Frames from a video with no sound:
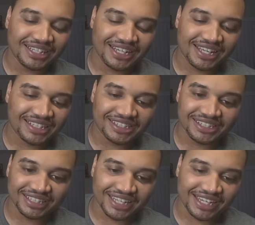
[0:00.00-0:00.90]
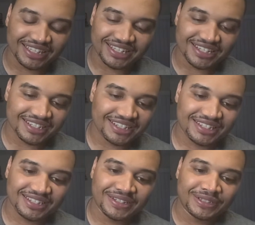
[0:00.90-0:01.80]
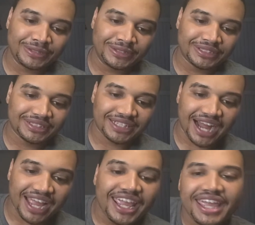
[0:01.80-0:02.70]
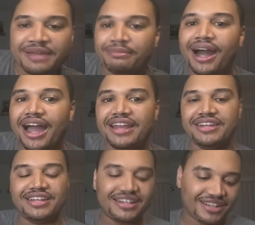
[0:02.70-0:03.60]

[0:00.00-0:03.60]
shit like this, I can get behind it.